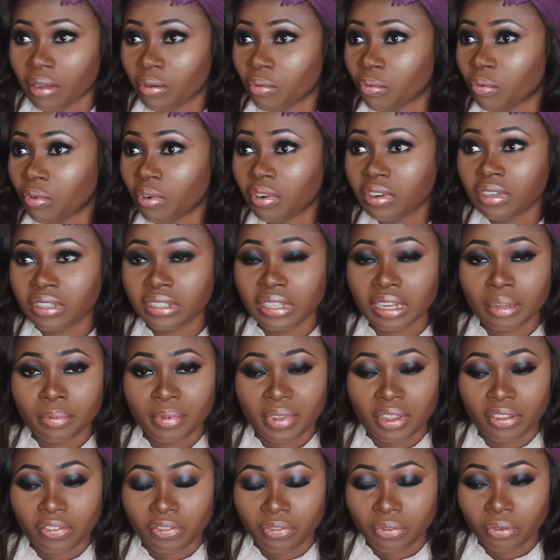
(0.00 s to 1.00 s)
One day
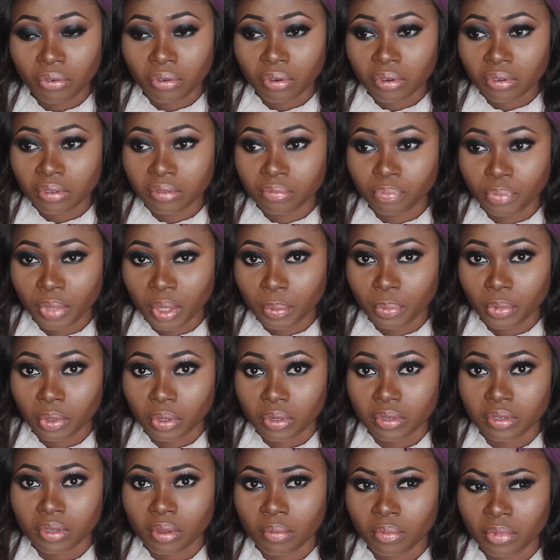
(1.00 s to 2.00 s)
my phone beeped
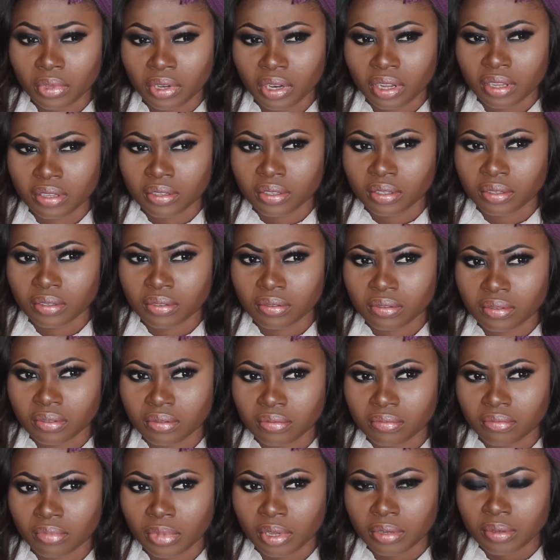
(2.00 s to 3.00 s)
or something and
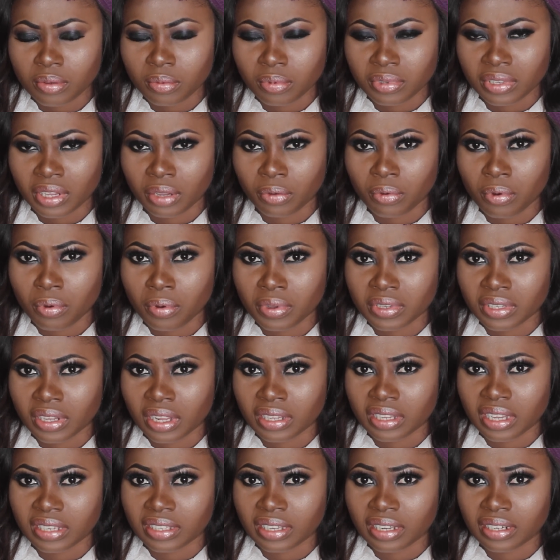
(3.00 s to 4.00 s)
my husband was like, what was
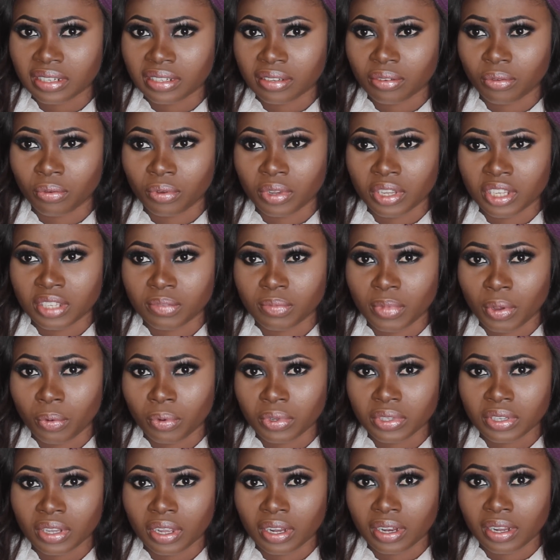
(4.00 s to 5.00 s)
that? I said, oh, it's my
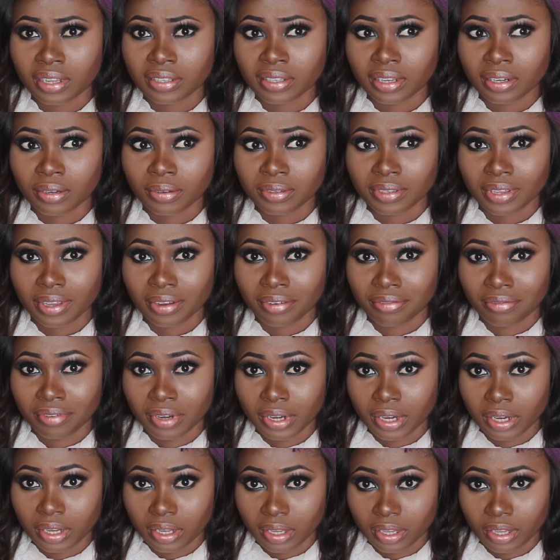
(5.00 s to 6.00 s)
water alert. And I was like,
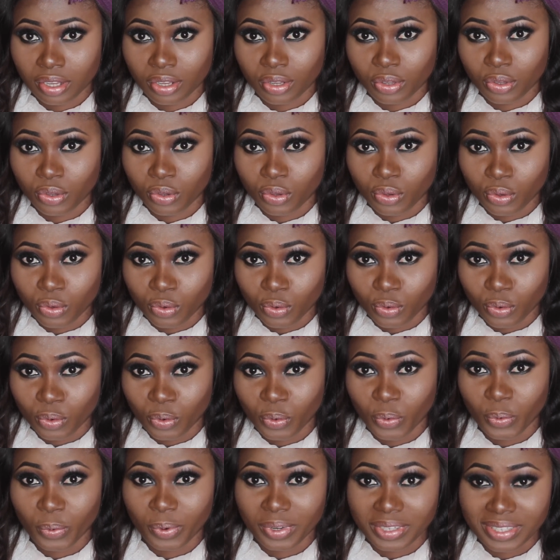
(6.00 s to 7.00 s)
really? You?
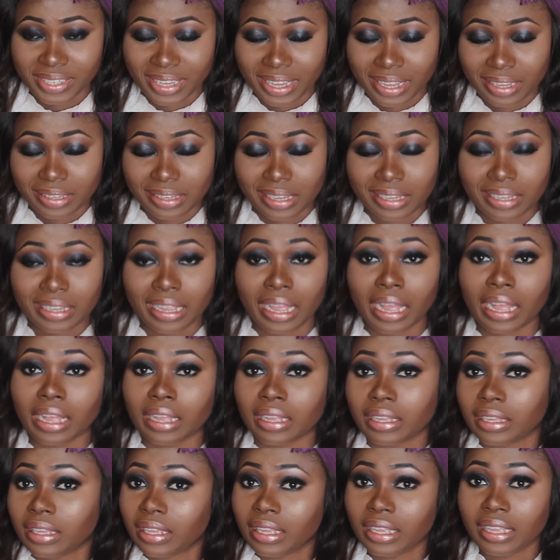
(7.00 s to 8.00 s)
Water? Like,
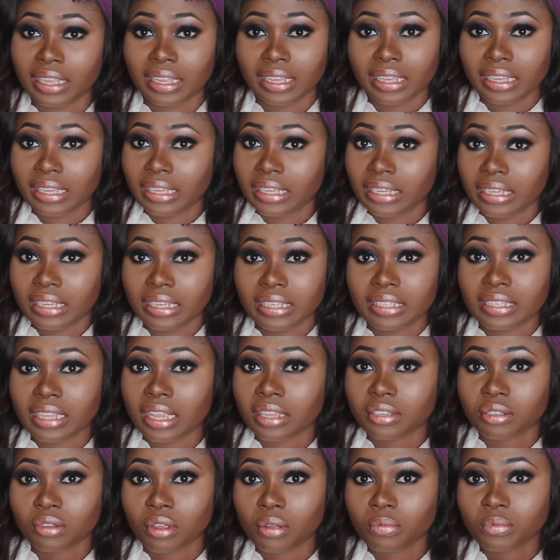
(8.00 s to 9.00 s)
it
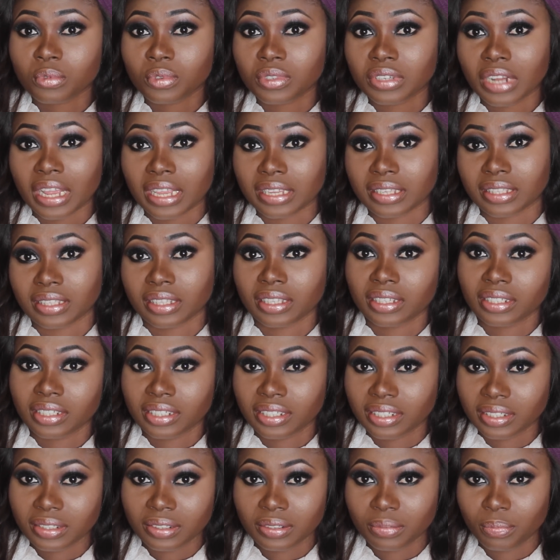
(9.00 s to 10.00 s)
has come to that
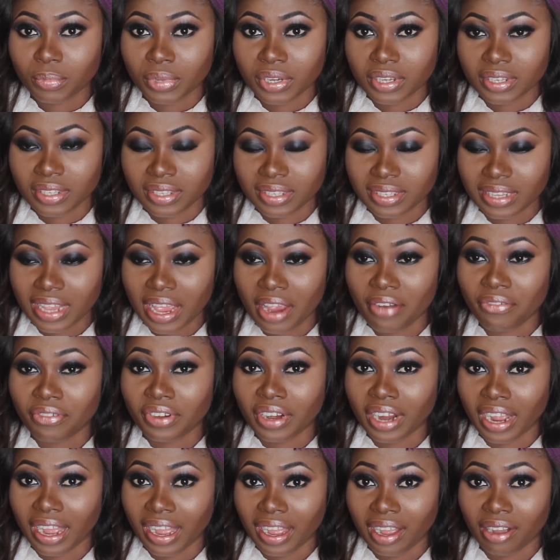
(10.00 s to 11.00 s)
stage. Please,
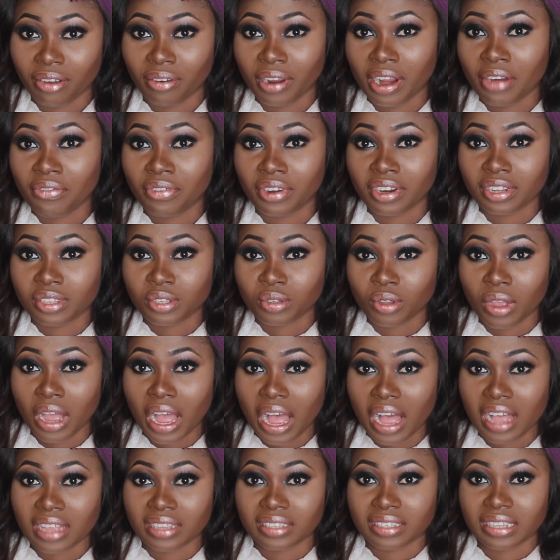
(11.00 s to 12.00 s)
every hour, every 2
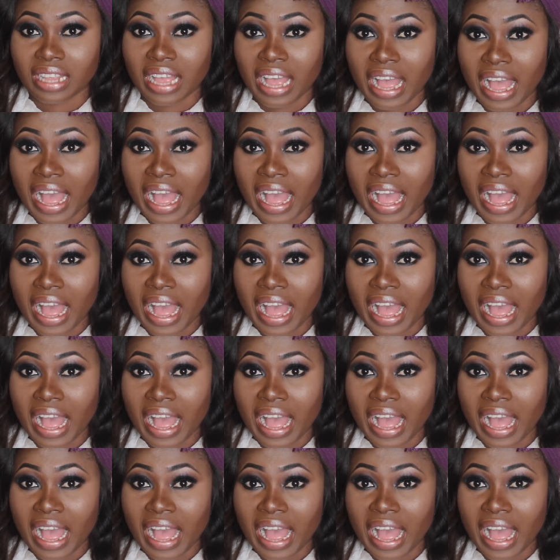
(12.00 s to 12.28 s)
hours,